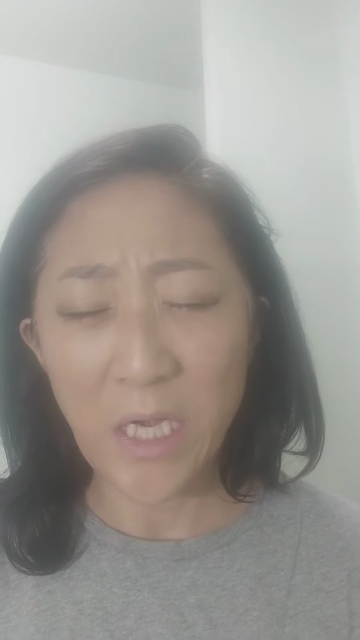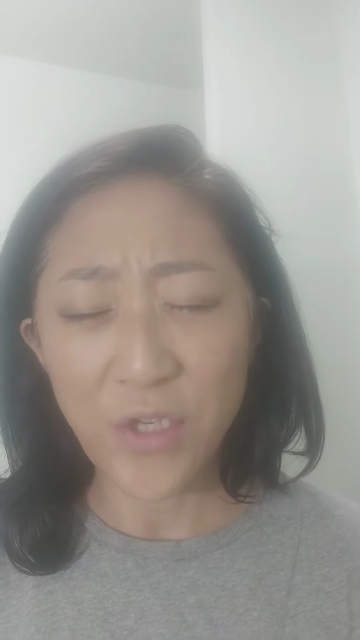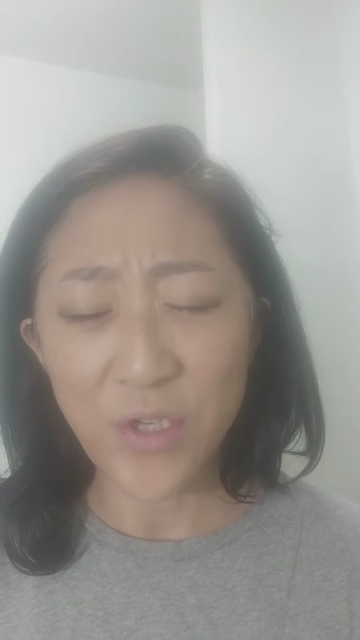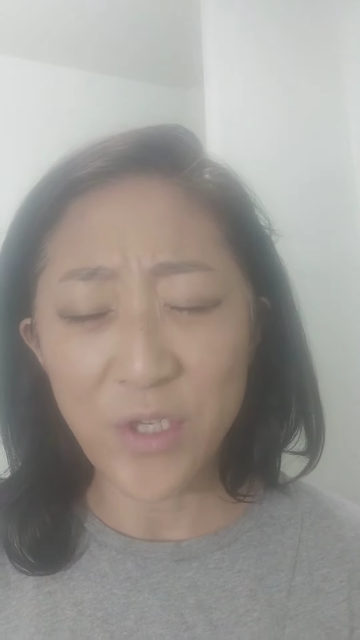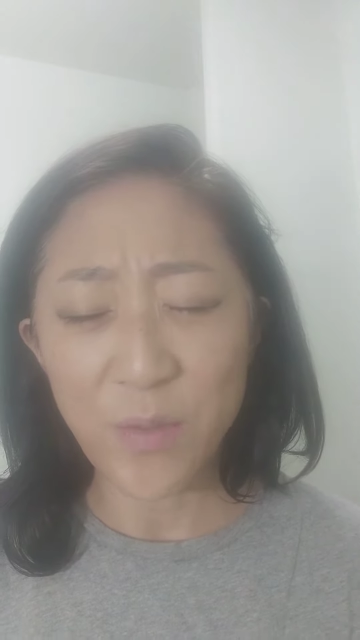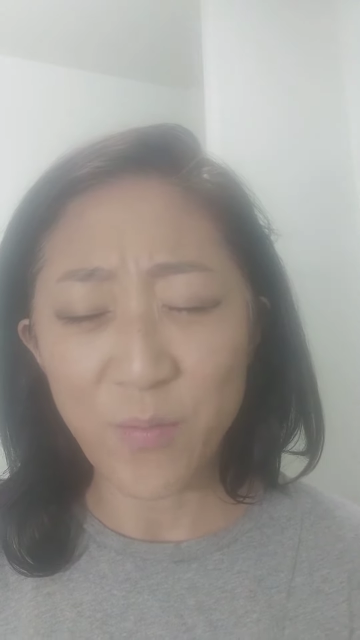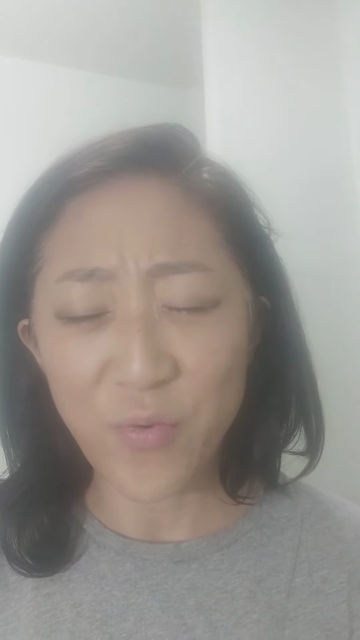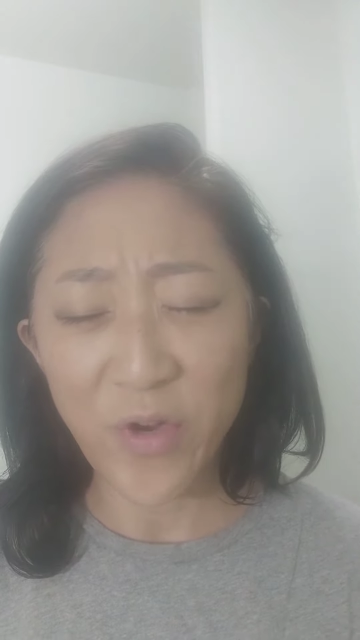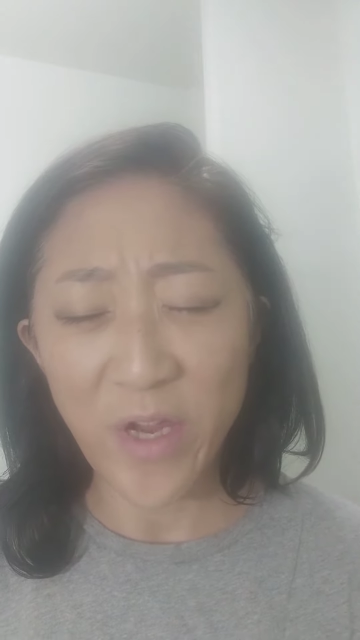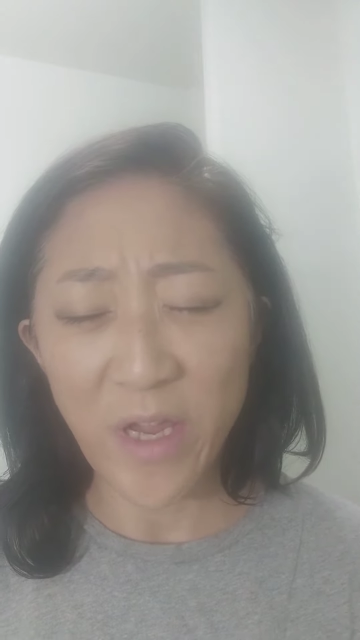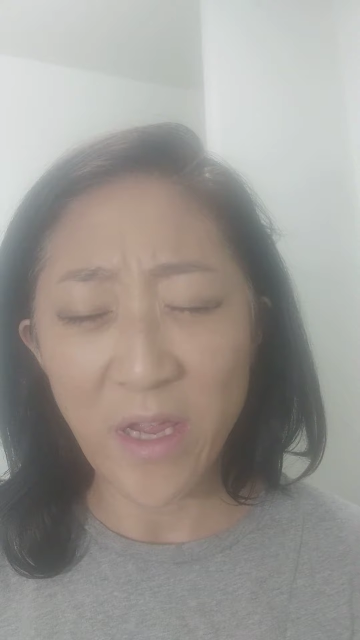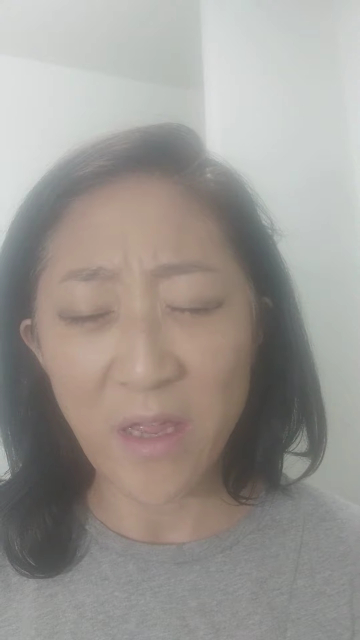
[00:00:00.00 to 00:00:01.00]
I just
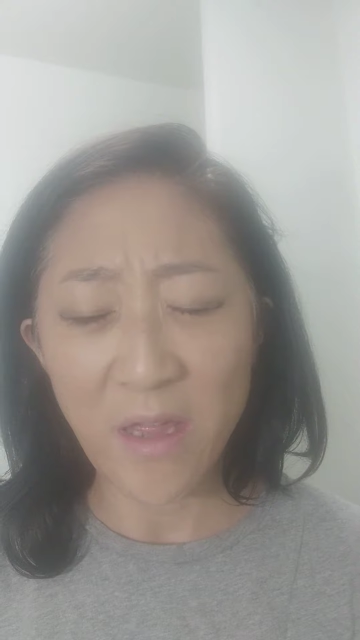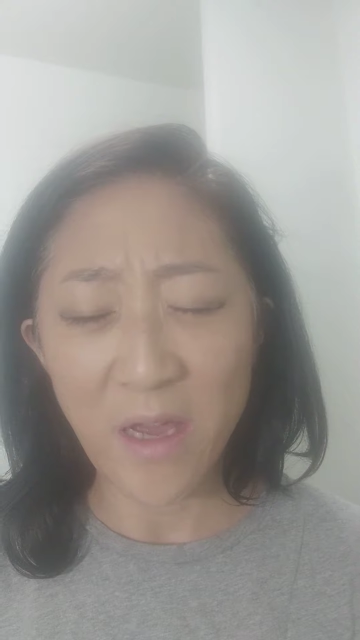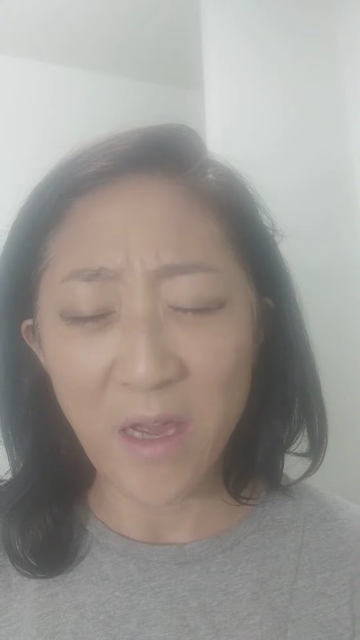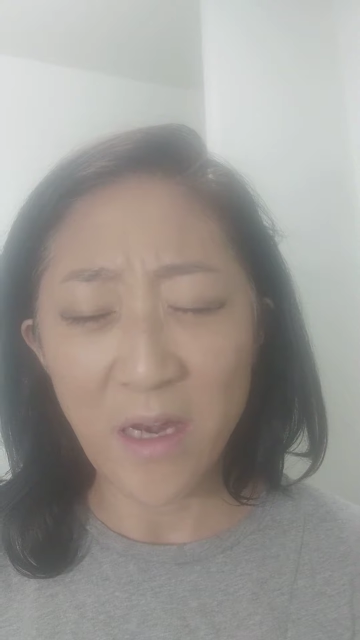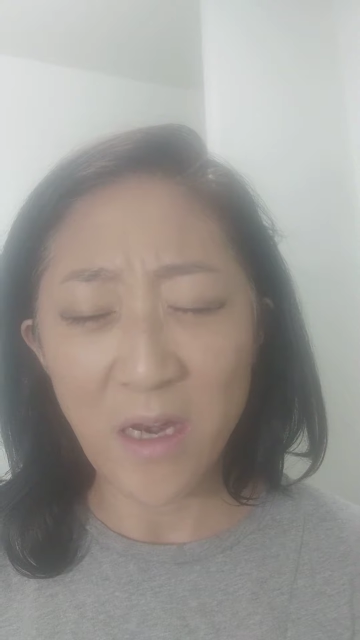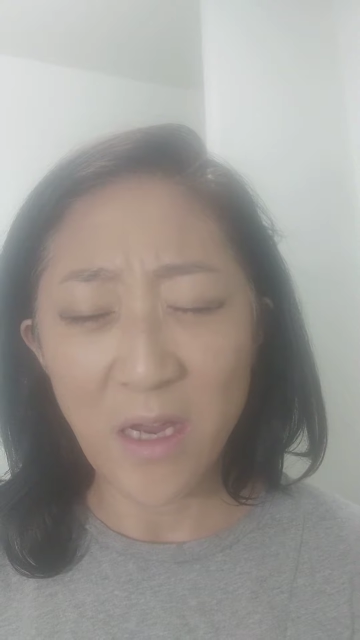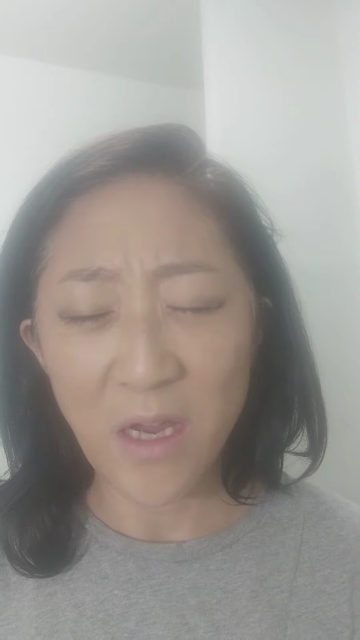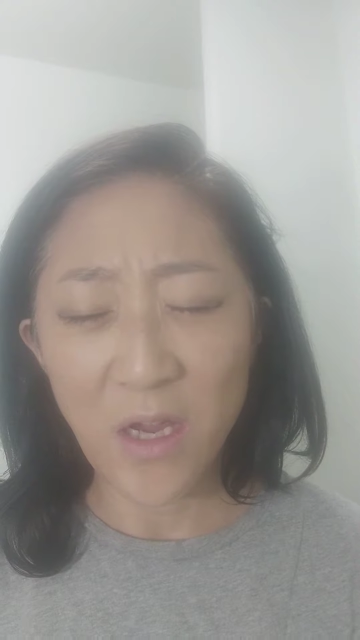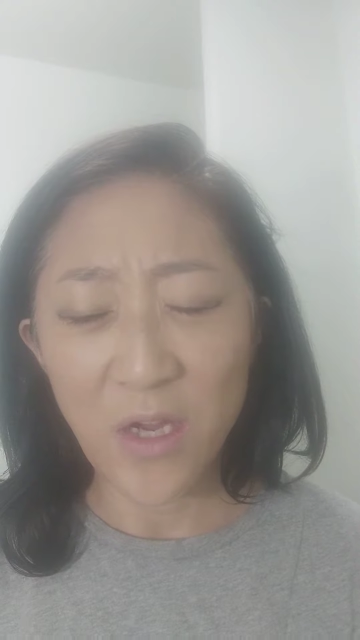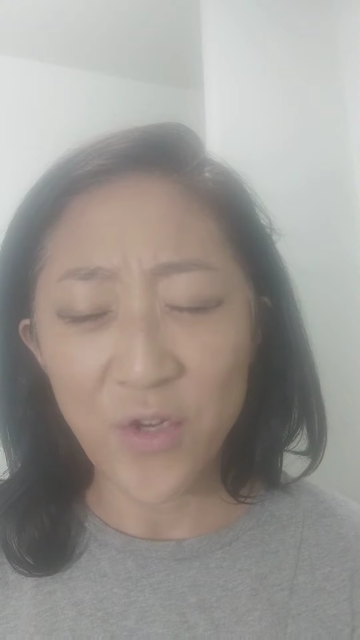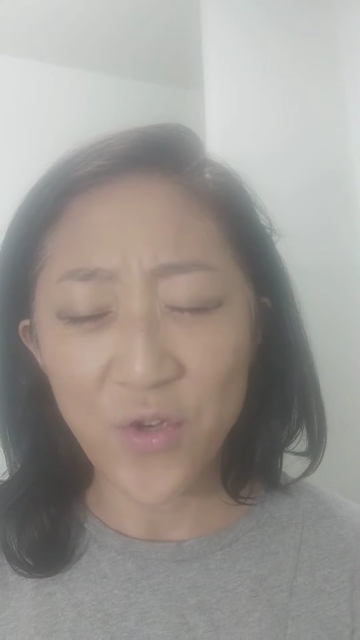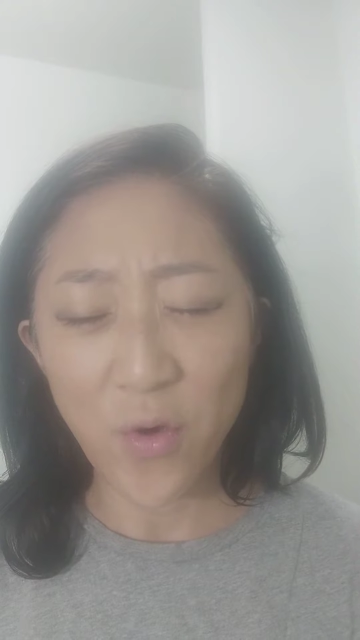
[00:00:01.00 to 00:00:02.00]
pray that
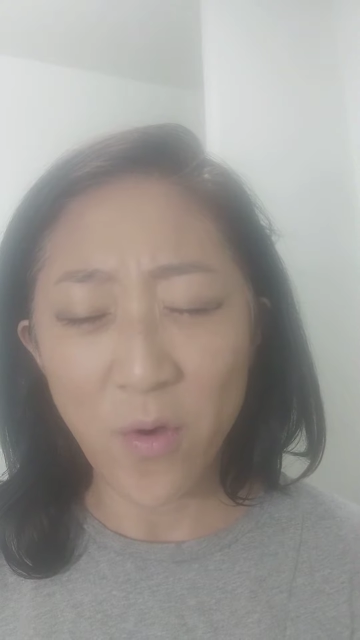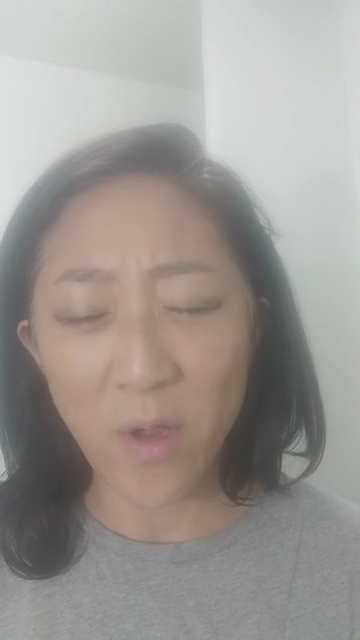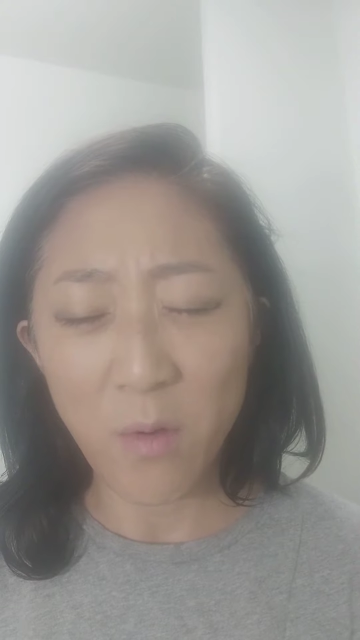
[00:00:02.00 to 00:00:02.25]
joy